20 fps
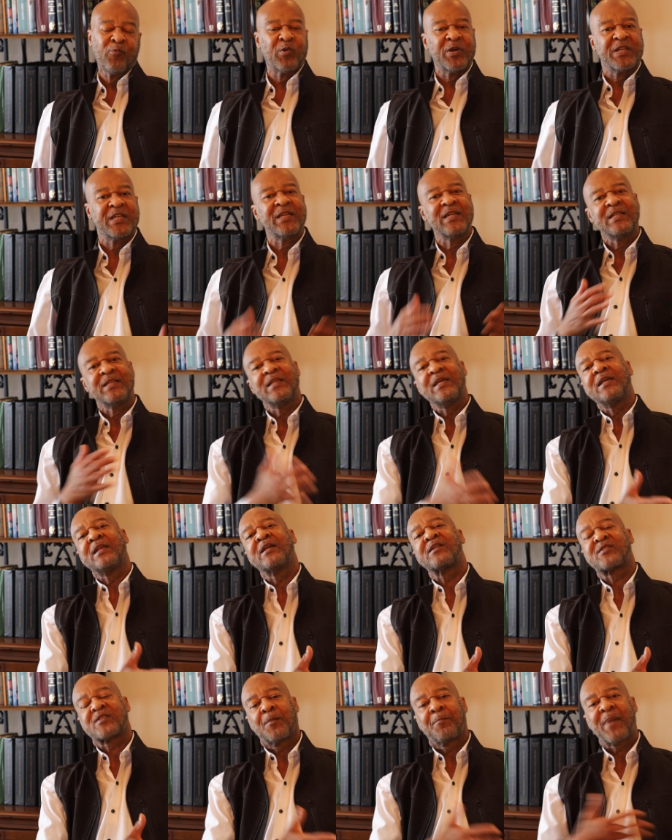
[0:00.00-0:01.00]
when he
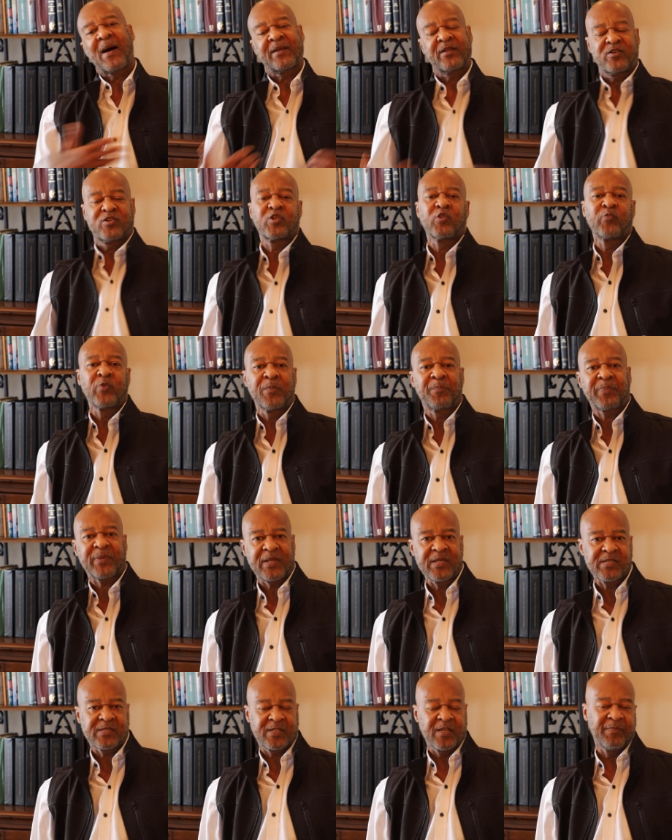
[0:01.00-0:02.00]
needed somebody to
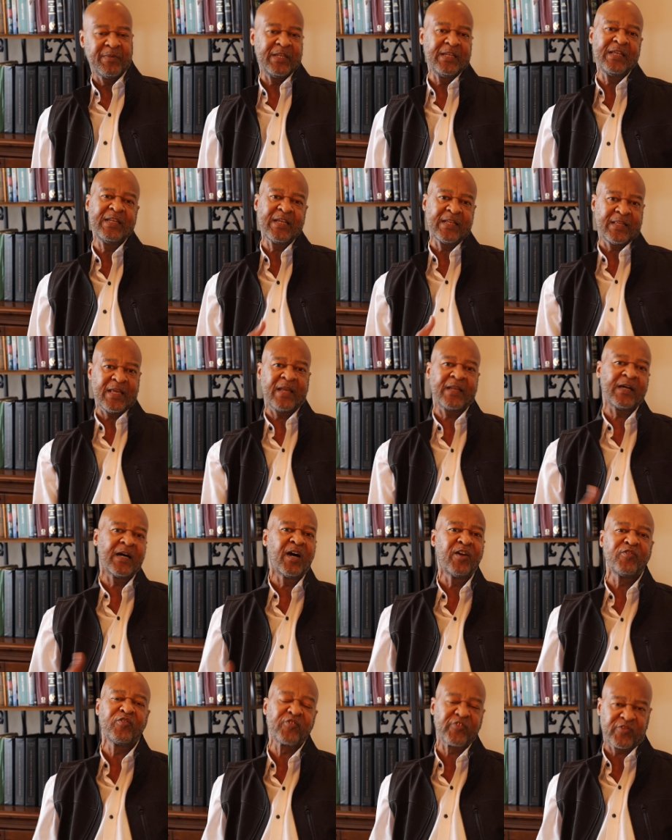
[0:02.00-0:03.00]
replace him, he needed that
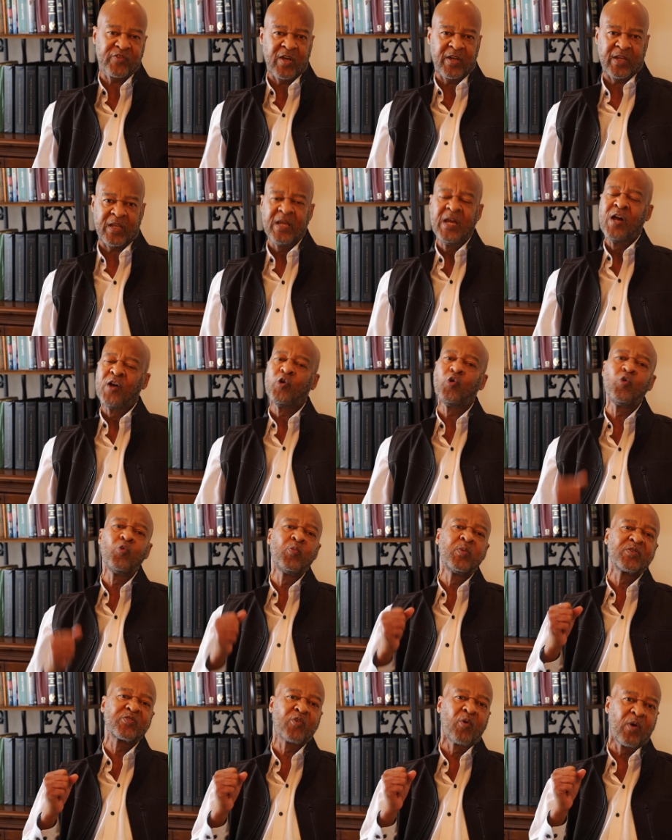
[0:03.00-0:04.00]
understudy. Who
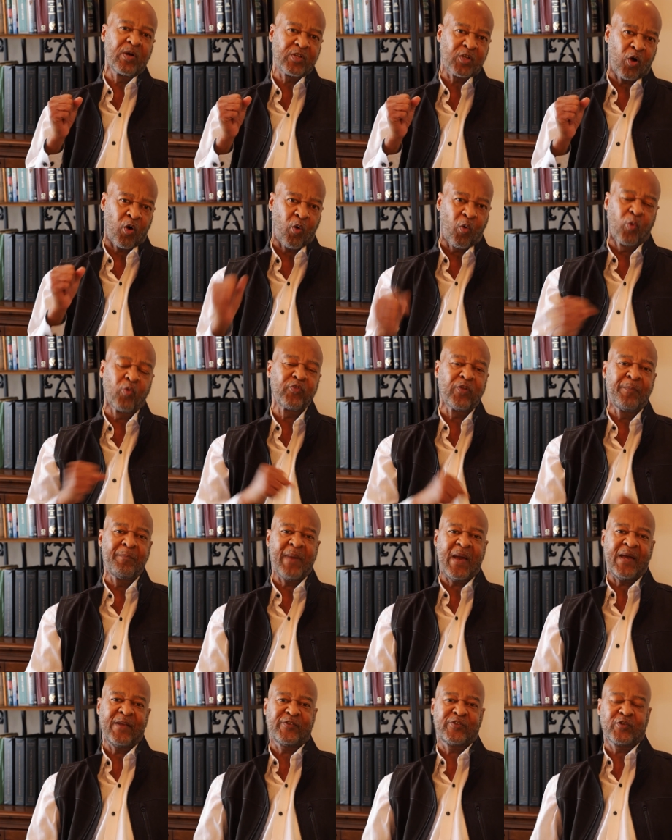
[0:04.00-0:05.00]
was going to hold the
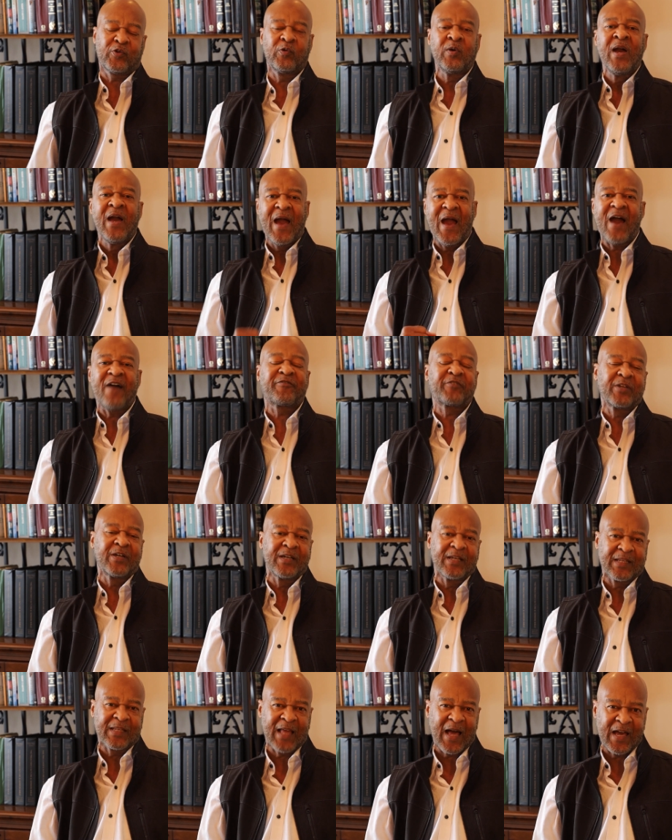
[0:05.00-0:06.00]
mantle
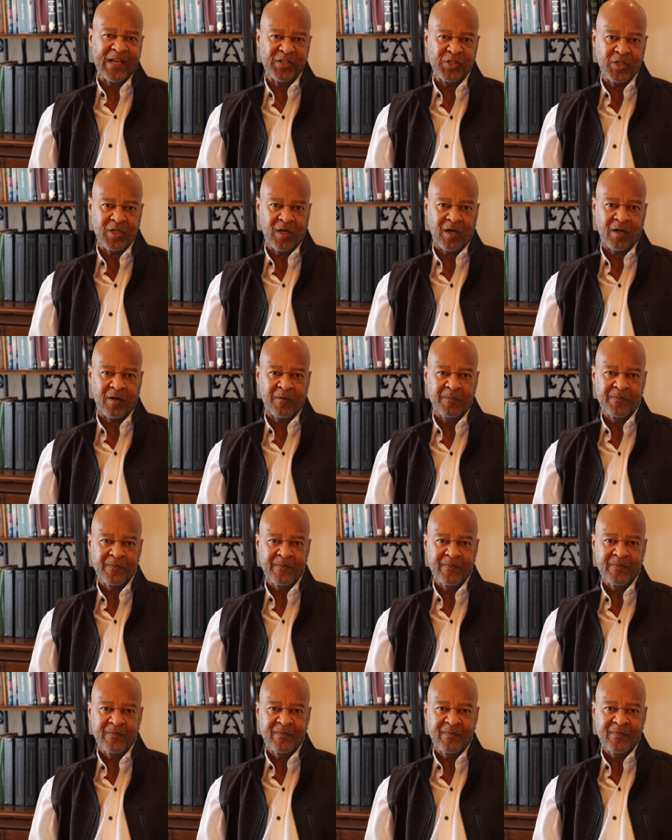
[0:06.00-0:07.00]
after Elijah?
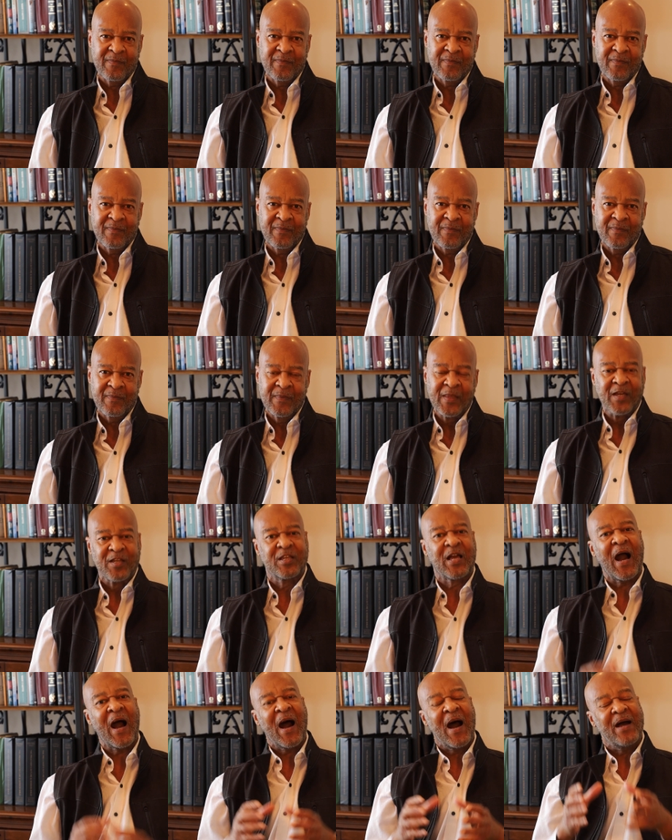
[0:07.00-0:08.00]

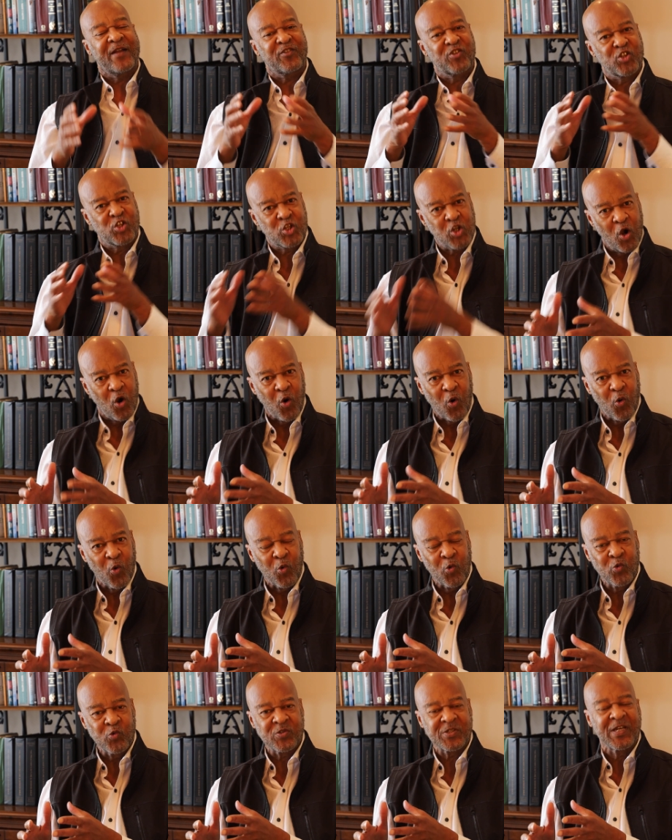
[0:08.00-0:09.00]
God
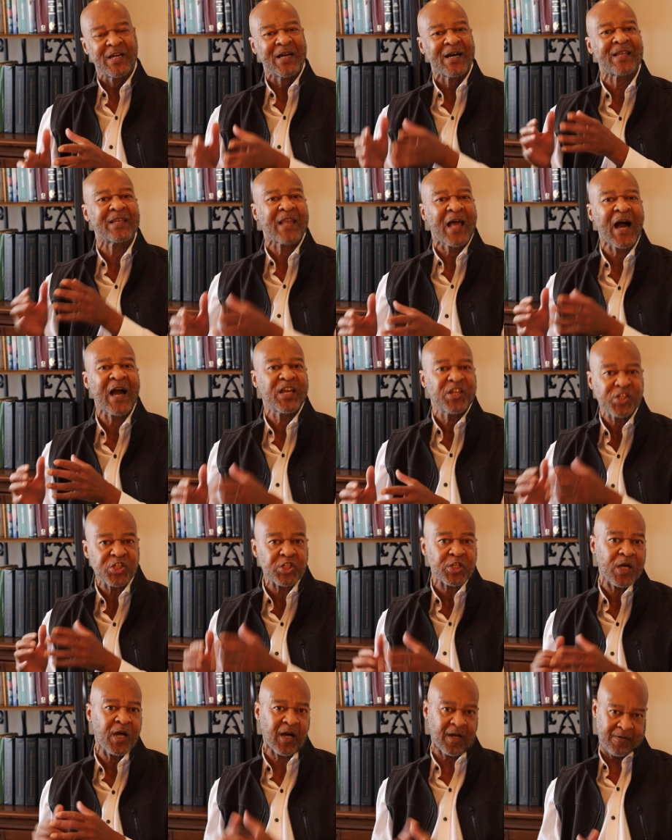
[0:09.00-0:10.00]
chose
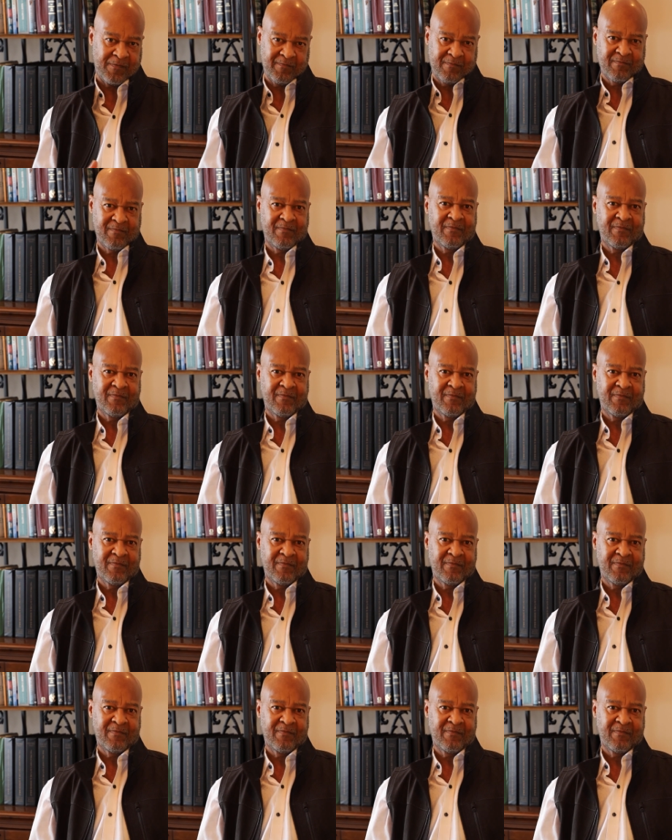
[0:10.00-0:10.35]
Elisha.